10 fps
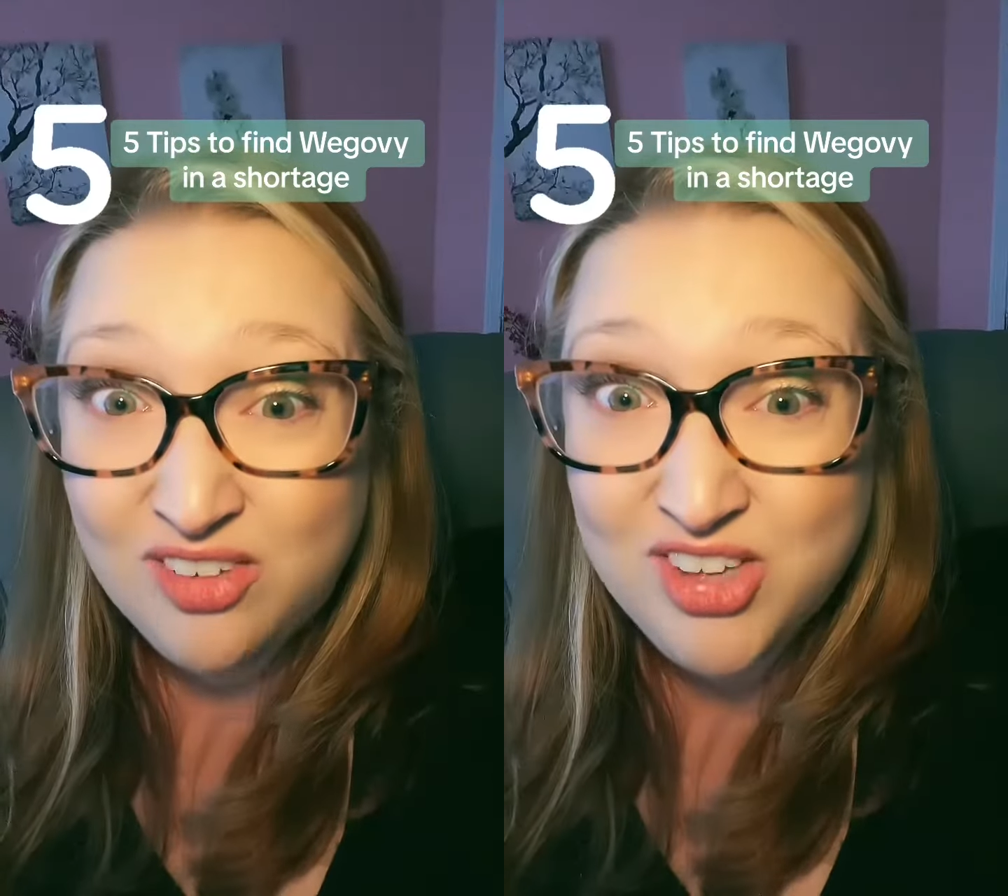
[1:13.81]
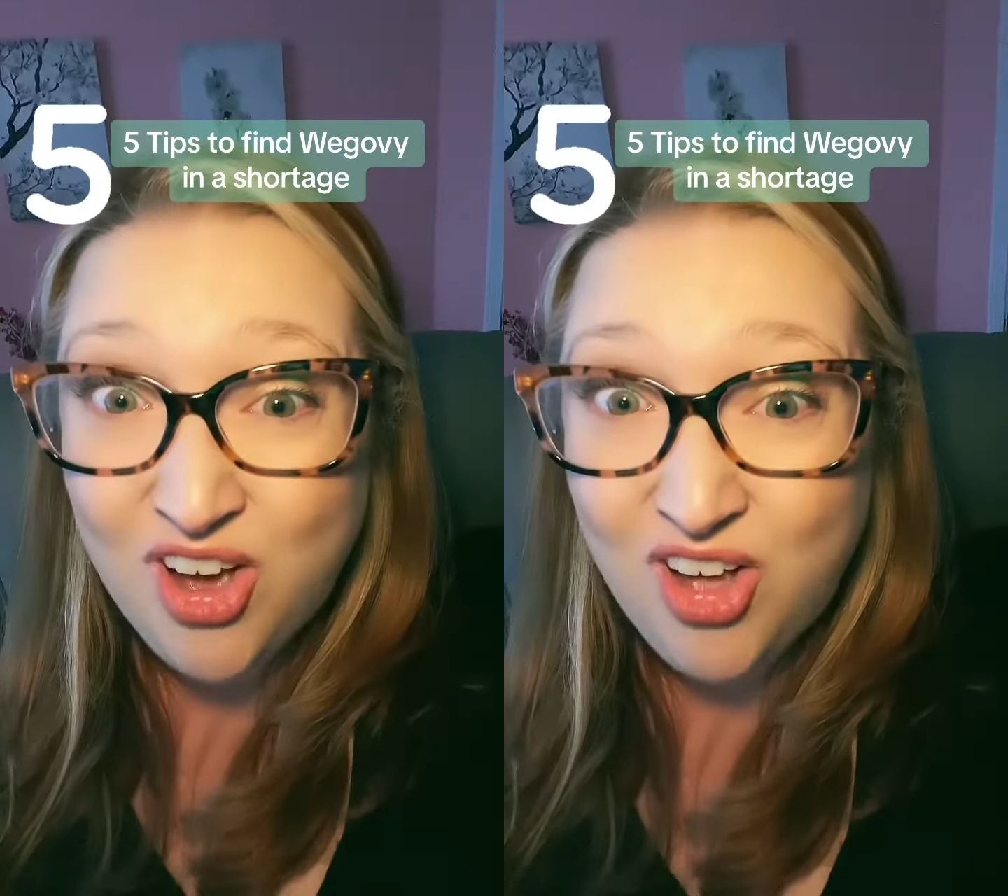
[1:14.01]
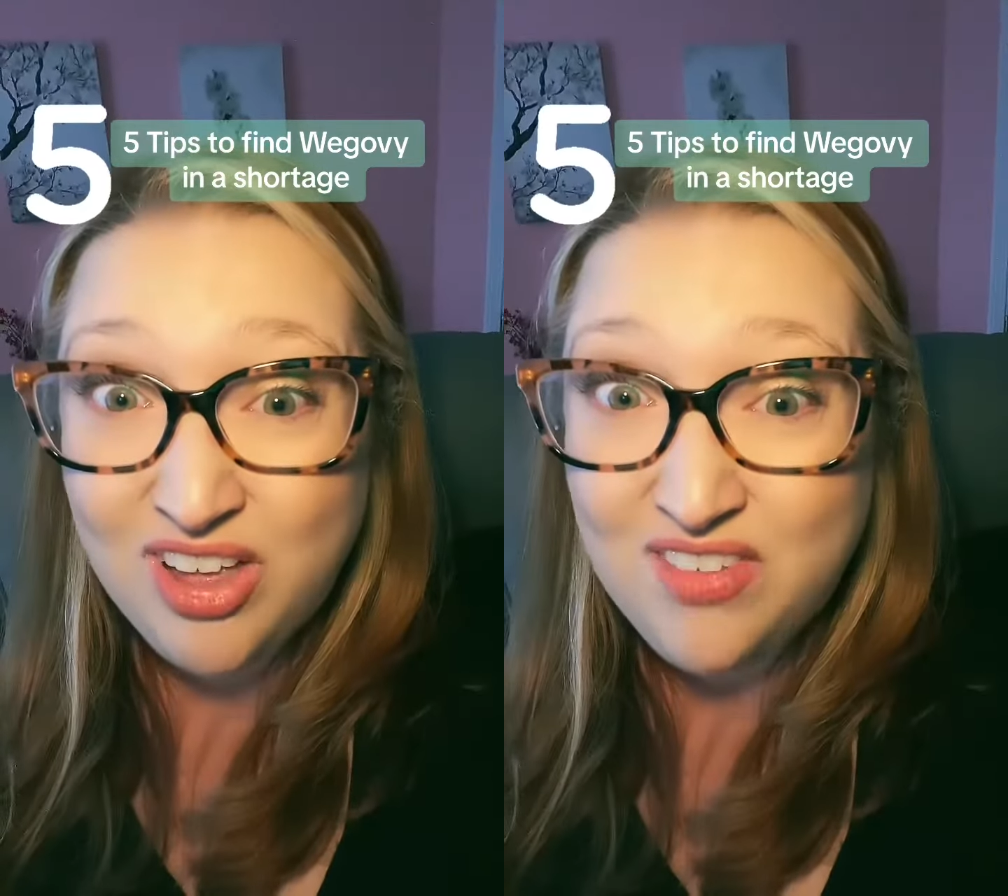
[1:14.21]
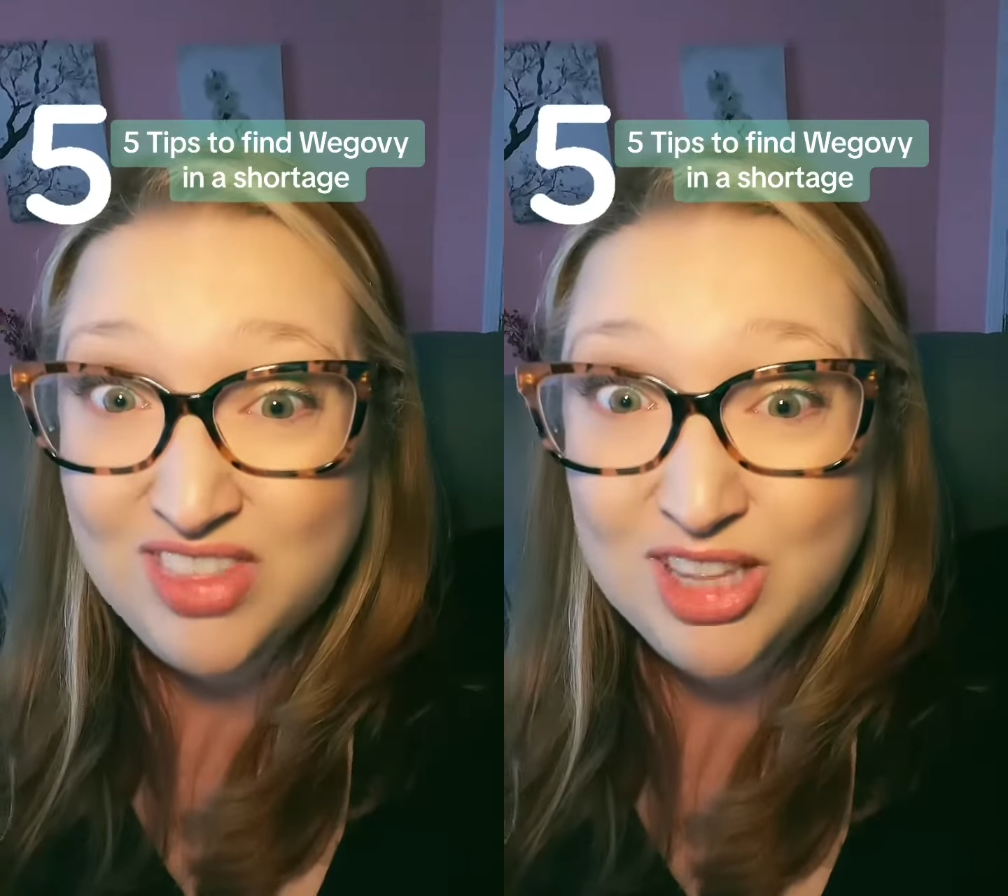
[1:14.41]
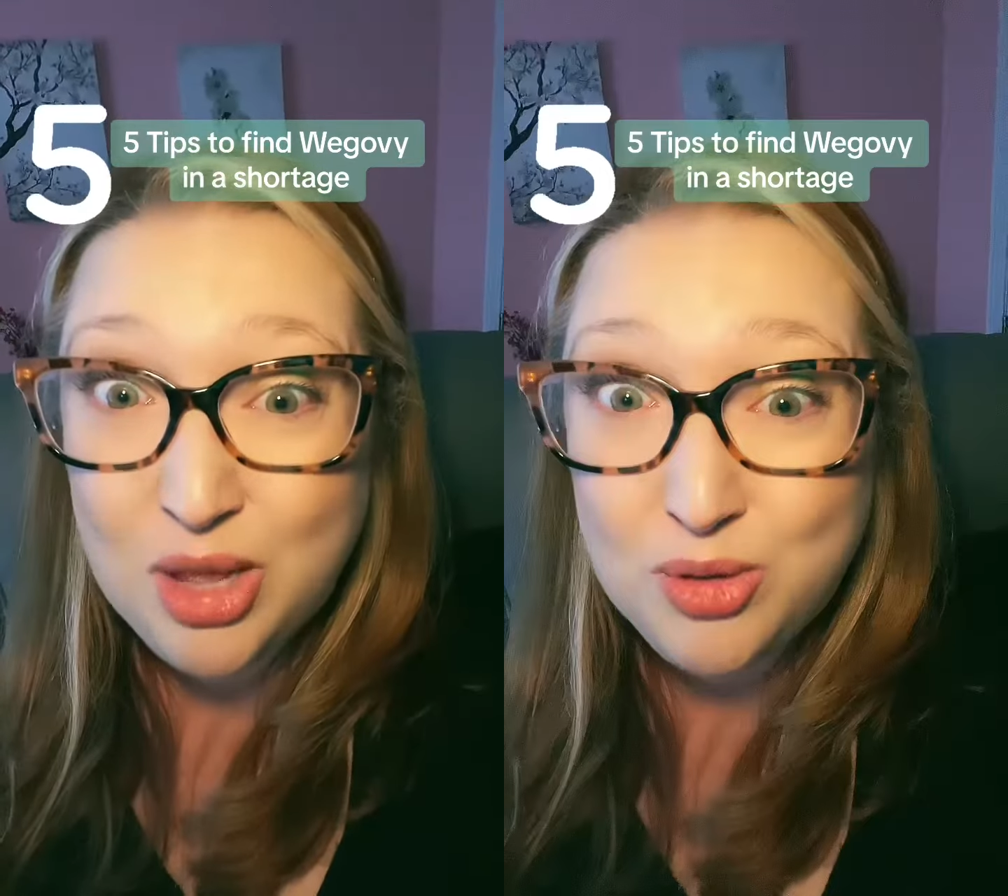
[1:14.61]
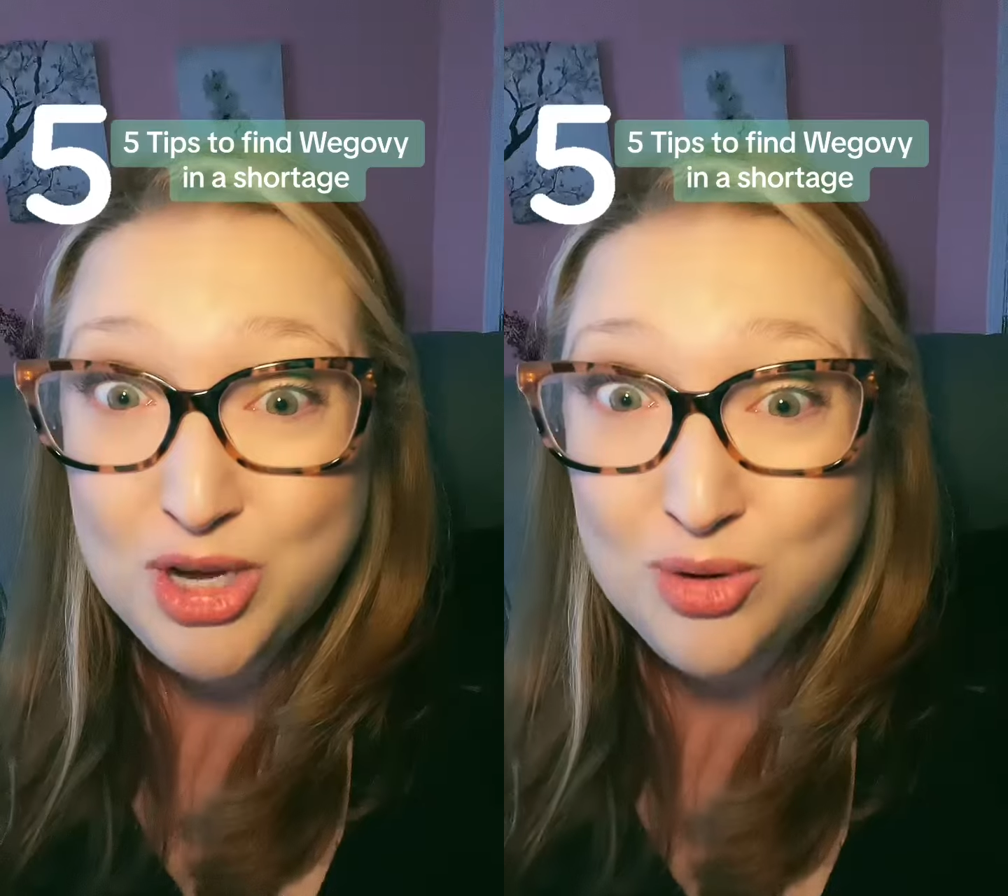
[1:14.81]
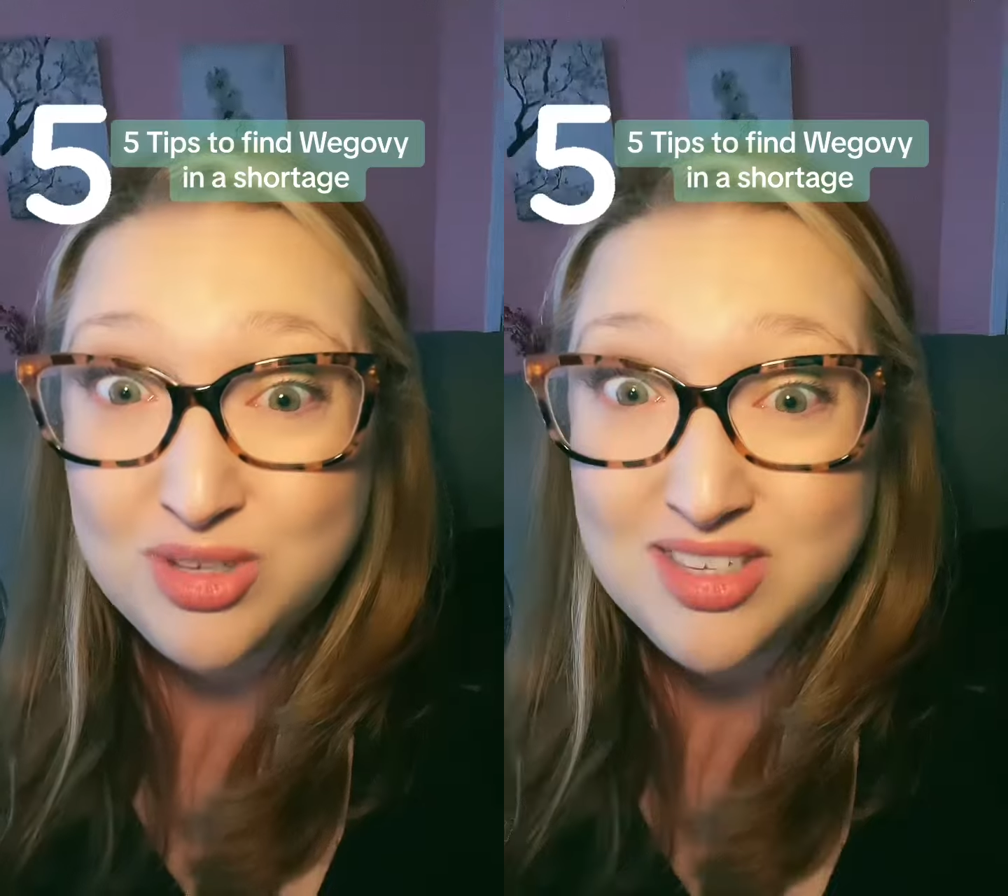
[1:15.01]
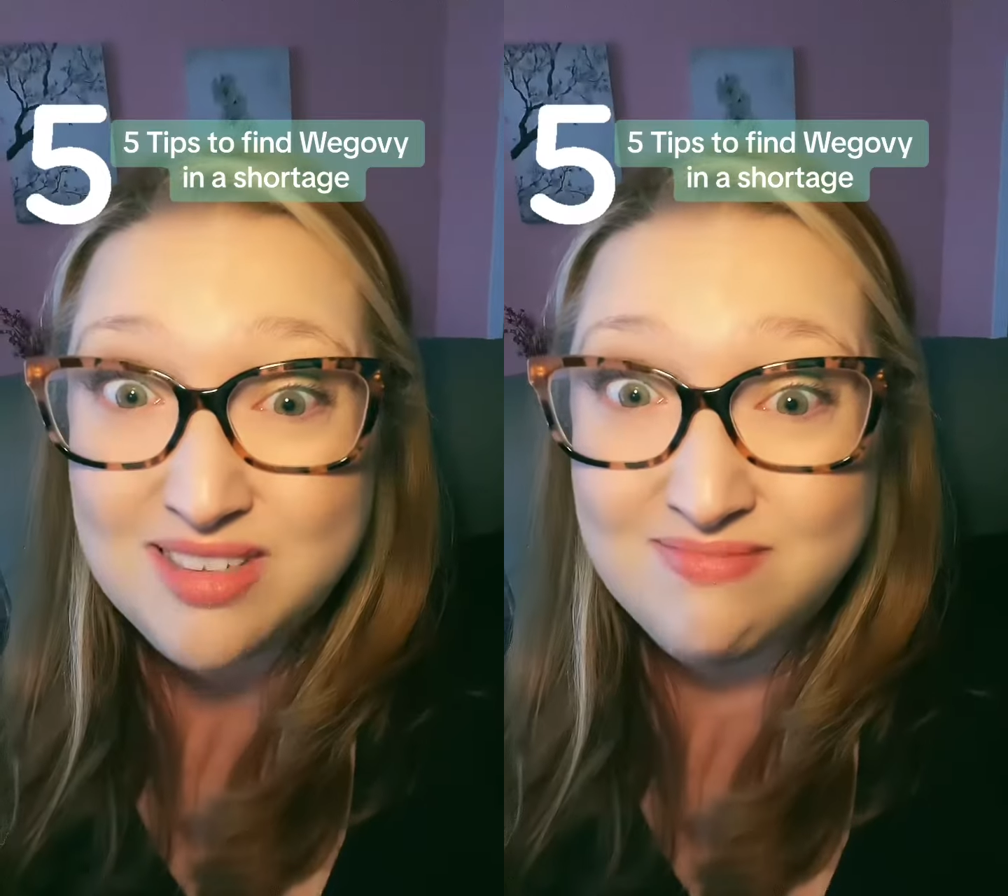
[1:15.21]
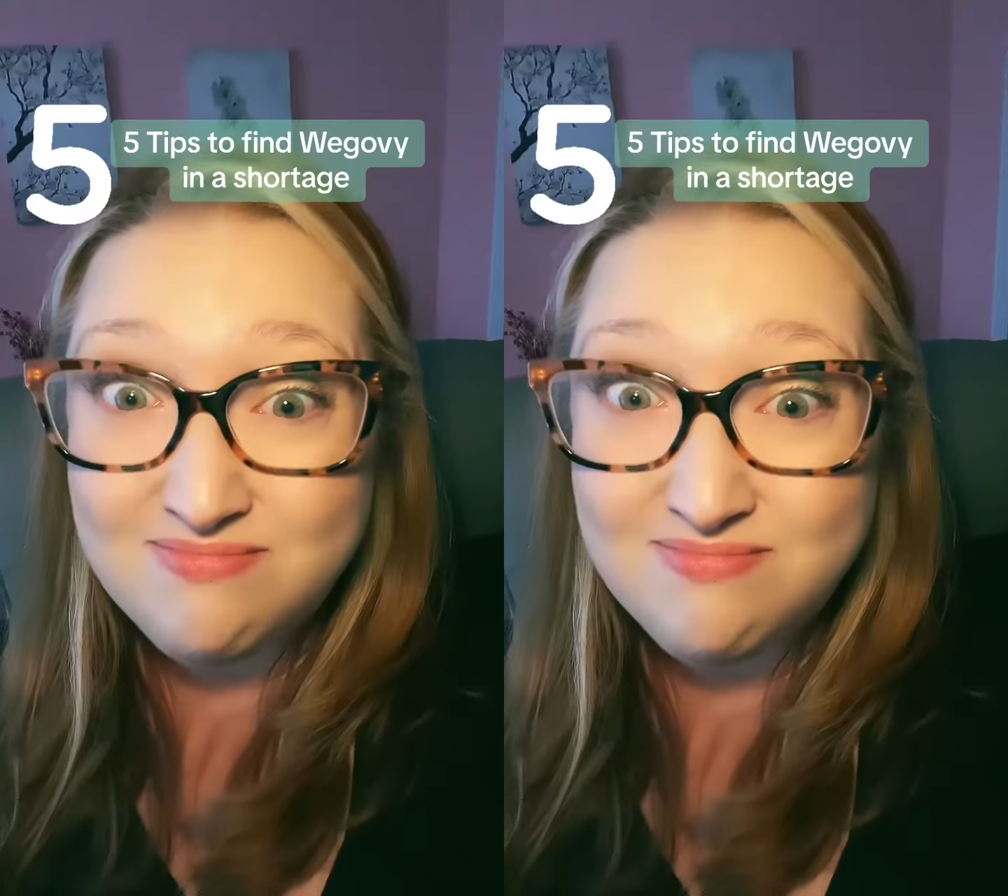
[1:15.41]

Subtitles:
y'all, even the low dose.